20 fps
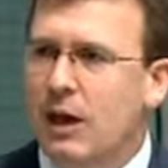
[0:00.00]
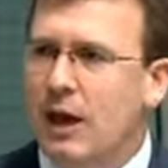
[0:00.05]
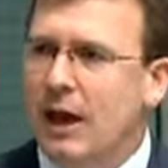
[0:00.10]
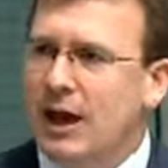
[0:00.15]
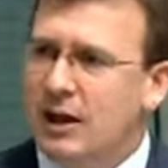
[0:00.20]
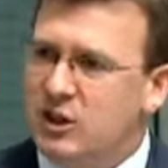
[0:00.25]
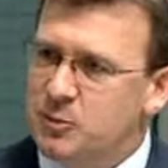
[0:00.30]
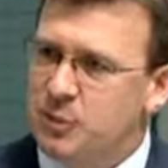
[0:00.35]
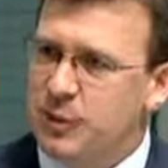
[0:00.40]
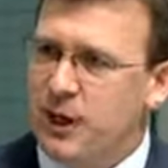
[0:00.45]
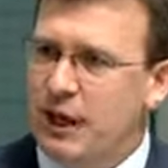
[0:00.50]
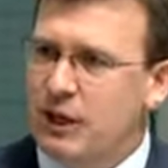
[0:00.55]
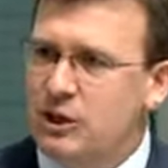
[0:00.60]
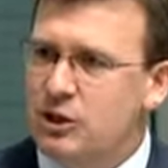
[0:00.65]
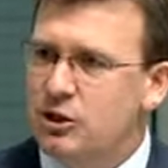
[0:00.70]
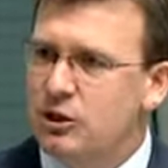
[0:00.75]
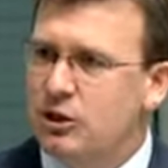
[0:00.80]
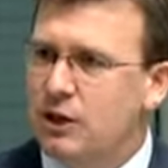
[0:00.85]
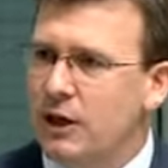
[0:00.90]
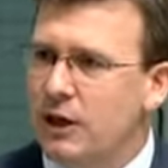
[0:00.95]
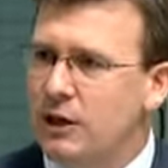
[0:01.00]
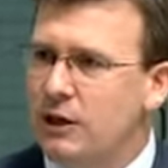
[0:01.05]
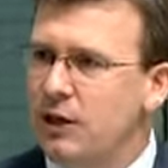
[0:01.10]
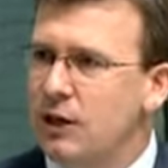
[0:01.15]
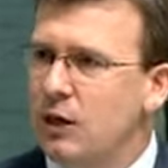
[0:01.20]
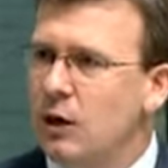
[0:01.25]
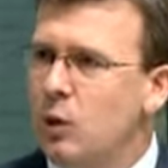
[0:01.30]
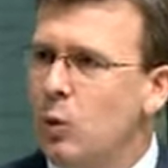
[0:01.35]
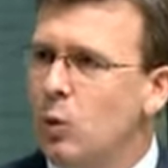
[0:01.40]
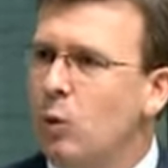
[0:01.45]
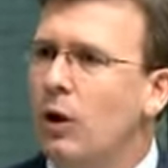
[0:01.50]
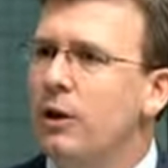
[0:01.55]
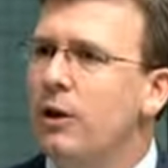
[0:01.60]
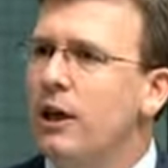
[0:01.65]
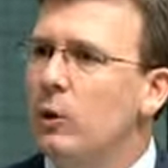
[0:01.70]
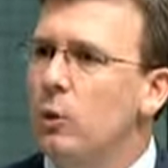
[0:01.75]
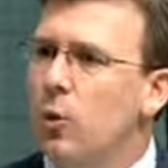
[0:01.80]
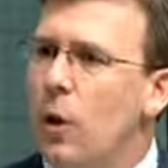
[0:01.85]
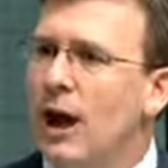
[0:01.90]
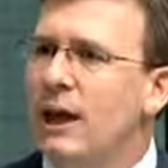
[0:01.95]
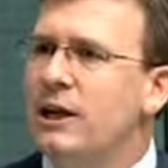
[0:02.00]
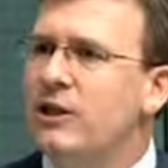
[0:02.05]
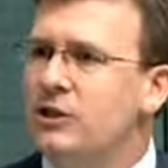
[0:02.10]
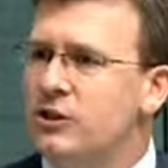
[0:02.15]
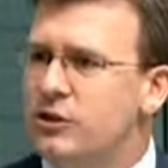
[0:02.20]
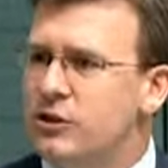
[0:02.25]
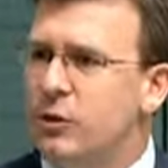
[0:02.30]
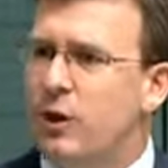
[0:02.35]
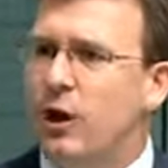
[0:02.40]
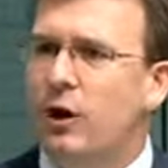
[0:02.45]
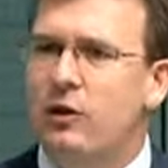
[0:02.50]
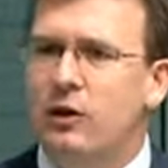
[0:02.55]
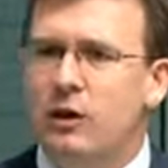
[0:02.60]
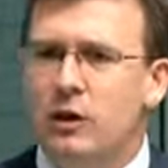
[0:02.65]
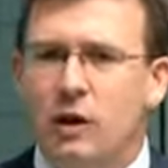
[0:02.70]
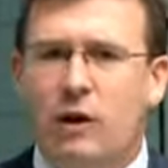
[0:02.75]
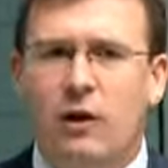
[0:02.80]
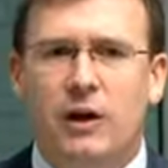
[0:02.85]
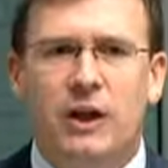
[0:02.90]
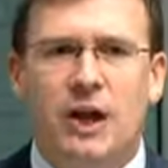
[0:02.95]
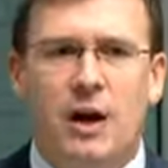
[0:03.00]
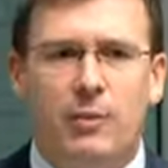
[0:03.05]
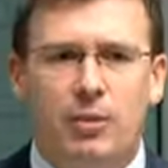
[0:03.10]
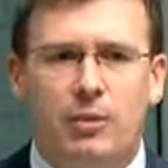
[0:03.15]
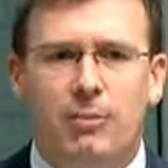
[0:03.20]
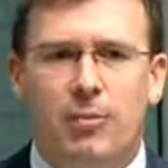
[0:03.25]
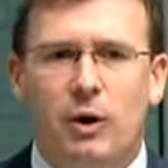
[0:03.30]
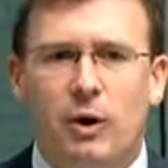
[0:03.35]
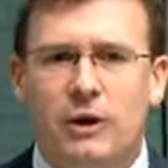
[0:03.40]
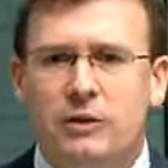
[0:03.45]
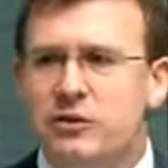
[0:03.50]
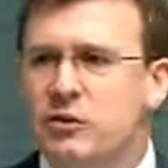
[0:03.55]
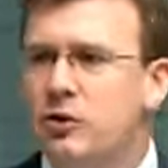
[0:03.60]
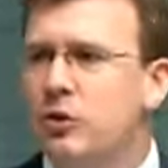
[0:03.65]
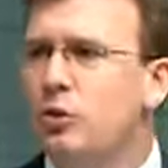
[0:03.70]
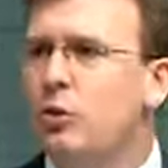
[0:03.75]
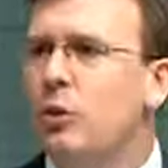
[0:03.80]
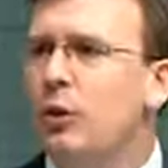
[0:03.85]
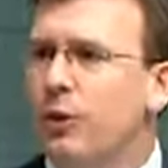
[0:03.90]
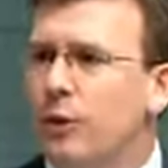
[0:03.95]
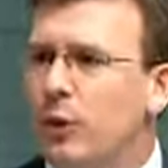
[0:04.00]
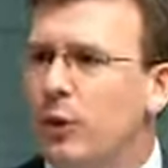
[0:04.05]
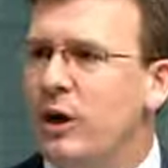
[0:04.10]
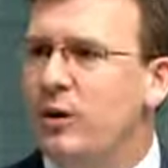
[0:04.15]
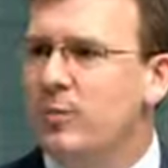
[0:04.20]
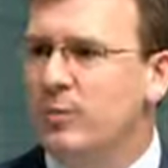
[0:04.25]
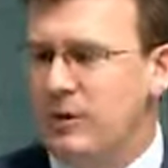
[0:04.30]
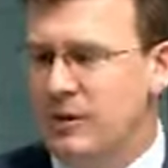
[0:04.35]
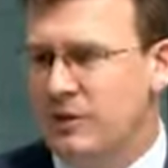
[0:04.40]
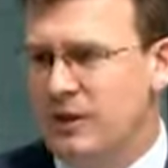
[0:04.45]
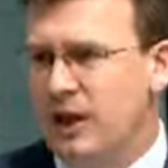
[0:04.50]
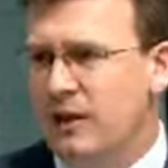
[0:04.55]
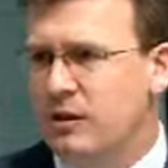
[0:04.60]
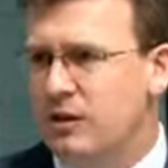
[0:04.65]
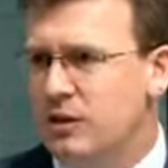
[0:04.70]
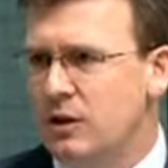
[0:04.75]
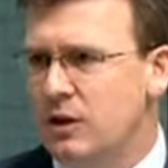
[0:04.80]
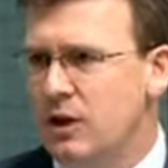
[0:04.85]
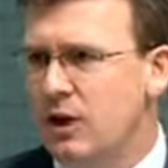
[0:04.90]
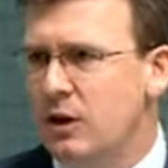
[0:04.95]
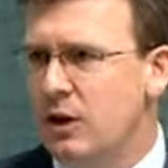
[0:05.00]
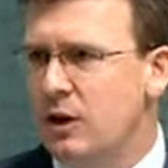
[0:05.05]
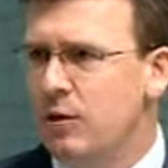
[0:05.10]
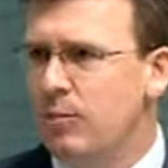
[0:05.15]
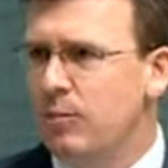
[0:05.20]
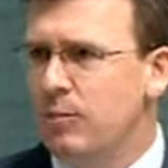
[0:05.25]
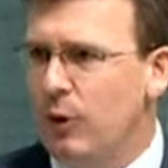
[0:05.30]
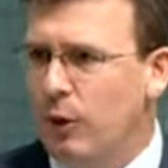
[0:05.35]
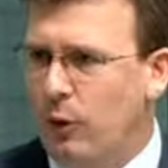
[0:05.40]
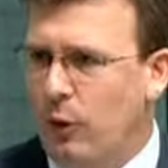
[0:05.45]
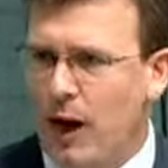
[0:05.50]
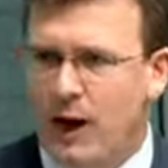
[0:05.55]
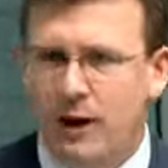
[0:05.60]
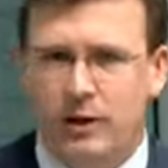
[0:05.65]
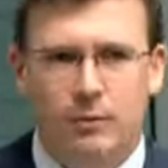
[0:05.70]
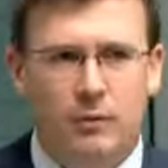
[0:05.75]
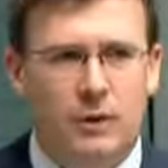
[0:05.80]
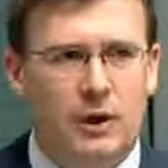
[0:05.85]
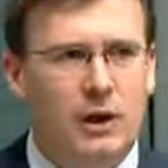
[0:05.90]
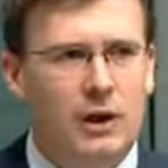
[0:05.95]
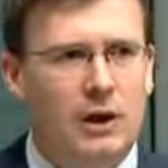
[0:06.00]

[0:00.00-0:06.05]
exponentially while their wages are only going up by 2 or 3% per annum,